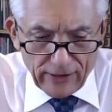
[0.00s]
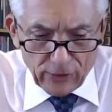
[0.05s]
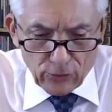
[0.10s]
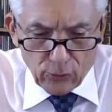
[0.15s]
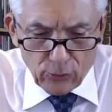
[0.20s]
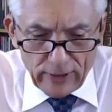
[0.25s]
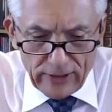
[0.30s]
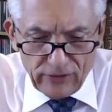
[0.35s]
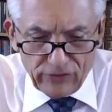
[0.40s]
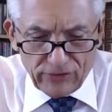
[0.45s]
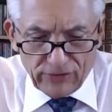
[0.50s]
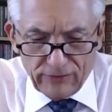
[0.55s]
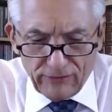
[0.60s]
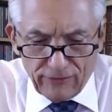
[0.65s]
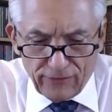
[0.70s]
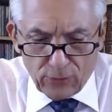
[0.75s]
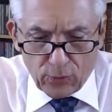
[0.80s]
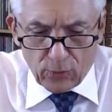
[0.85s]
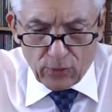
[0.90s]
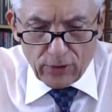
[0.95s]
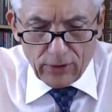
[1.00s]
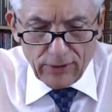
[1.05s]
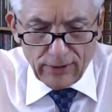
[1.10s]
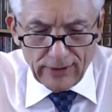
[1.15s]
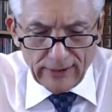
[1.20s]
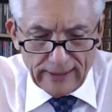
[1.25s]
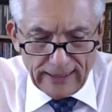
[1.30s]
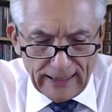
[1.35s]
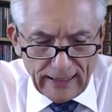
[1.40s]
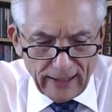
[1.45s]
reason for
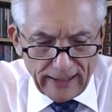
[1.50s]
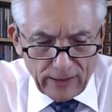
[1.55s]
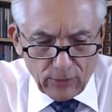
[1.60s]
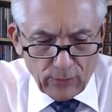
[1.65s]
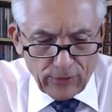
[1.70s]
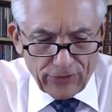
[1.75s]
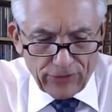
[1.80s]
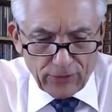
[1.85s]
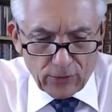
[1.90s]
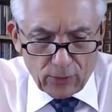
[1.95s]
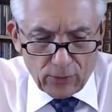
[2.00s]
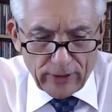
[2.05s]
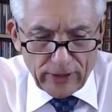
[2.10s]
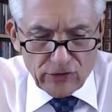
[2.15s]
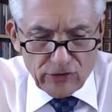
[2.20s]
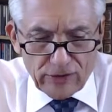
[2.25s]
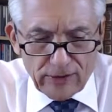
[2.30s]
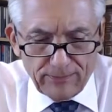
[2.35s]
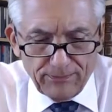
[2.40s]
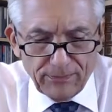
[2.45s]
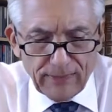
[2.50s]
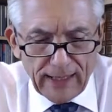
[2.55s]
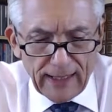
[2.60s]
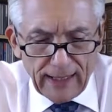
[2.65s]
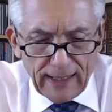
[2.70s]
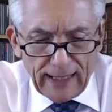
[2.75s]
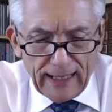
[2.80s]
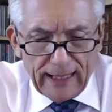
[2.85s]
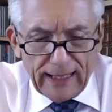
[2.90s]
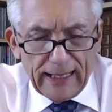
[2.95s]
dealing with the question.
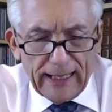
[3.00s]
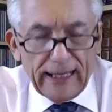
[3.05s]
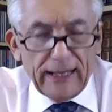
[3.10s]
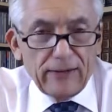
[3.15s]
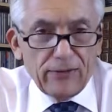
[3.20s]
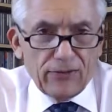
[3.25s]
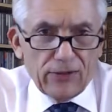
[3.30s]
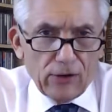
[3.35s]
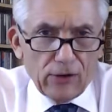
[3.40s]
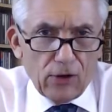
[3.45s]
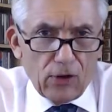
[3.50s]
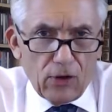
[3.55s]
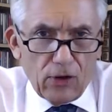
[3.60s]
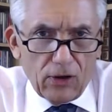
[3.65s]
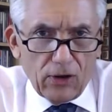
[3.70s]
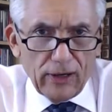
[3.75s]
In the Law